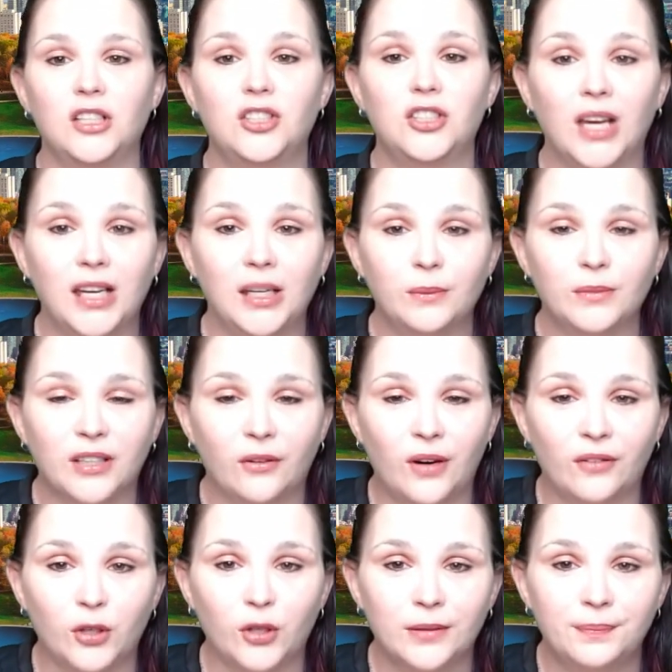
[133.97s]
James,
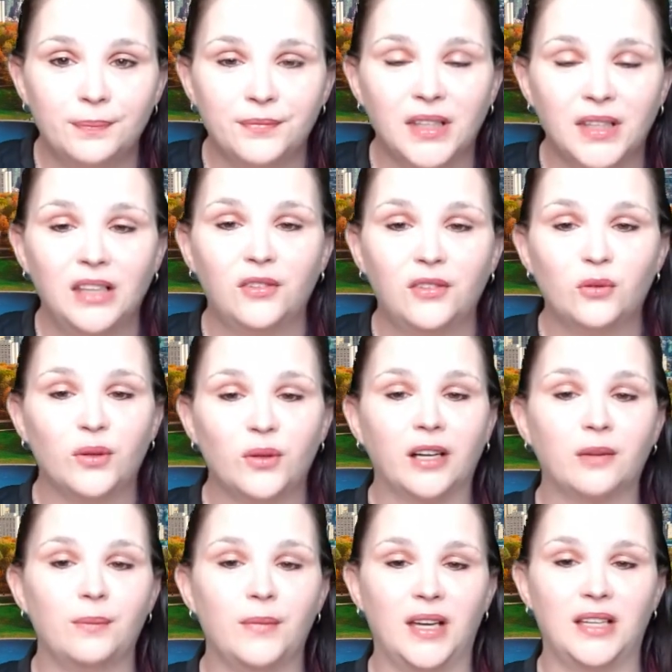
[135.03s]
however, even
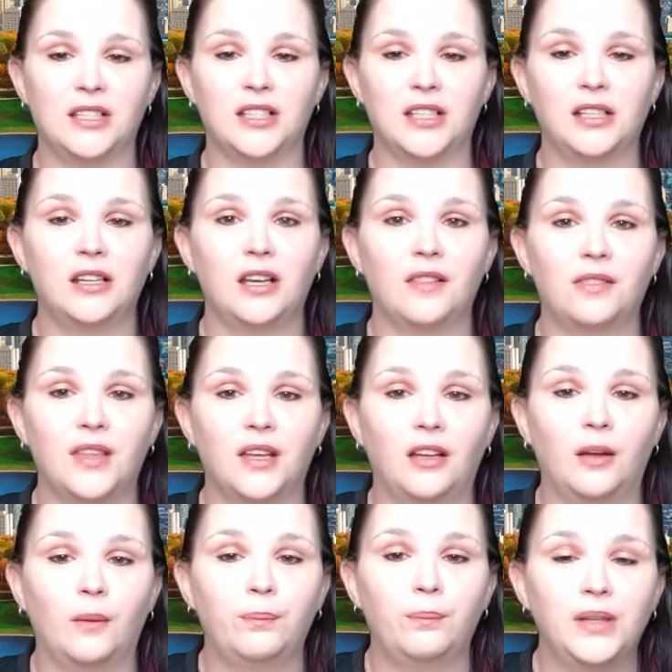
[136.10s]
recommended
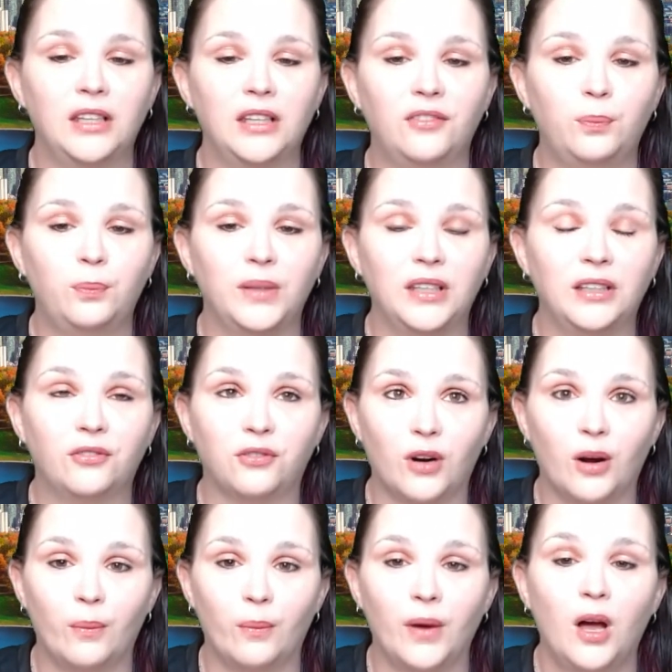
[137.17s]
the beef be
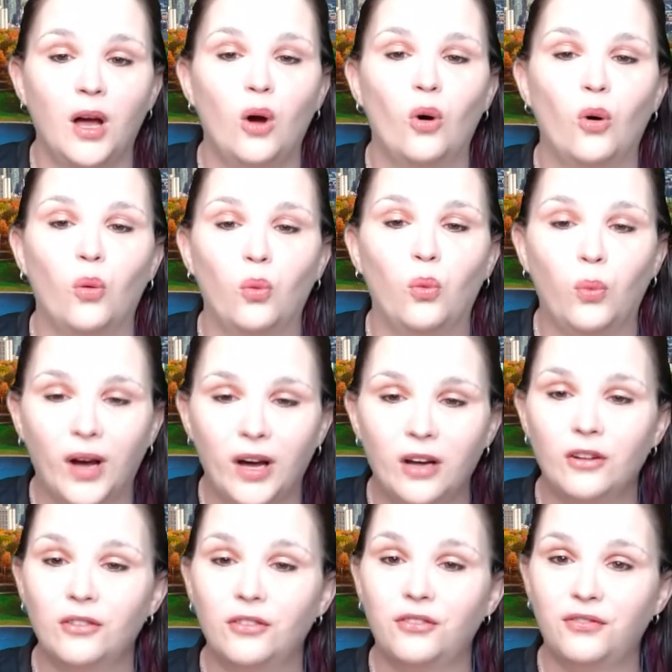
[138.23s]
from
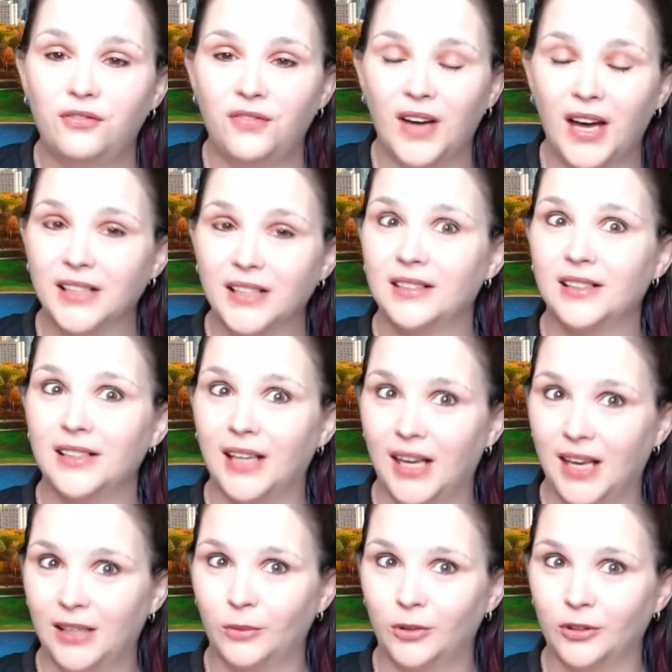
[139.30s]
well-fatted
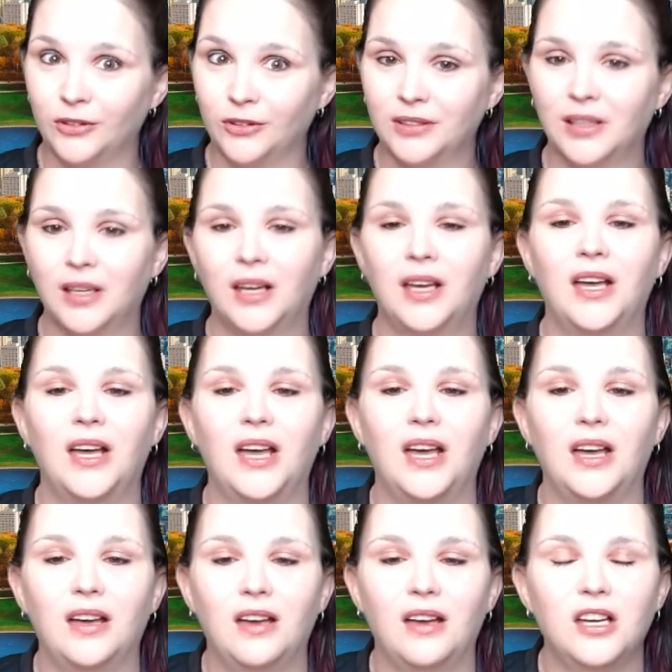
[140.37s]
animals,
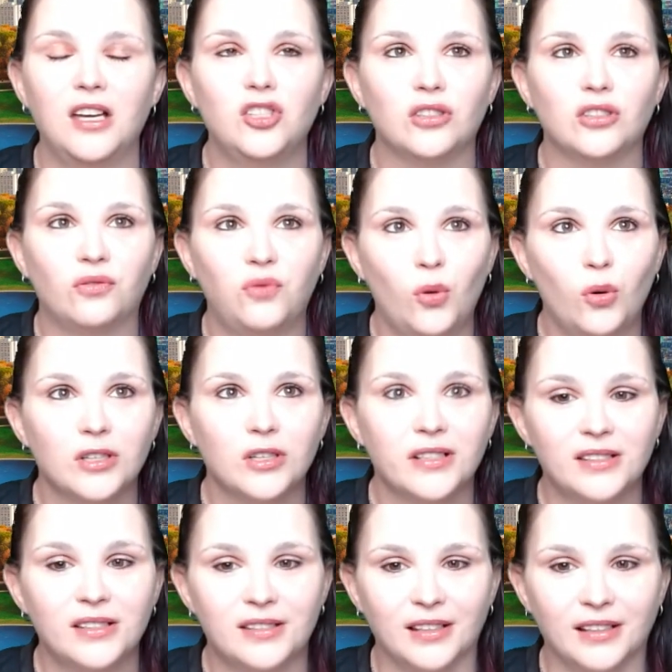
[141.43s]
ages 4
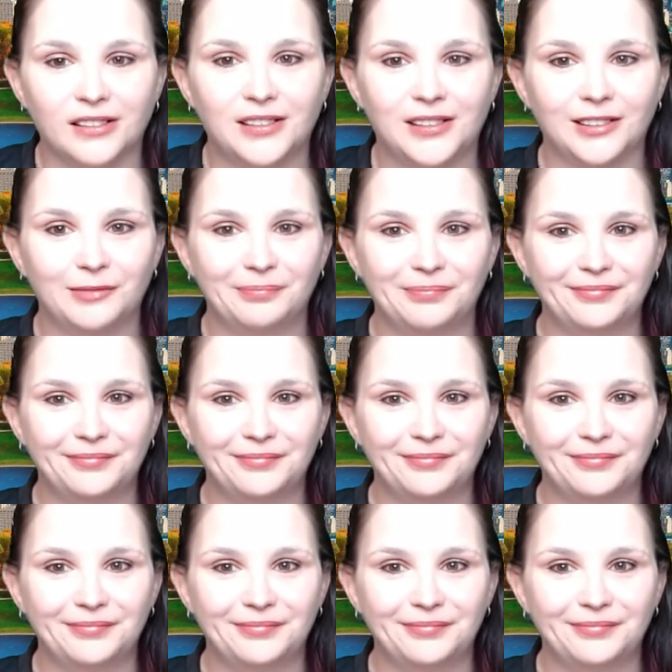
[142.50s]
to 6.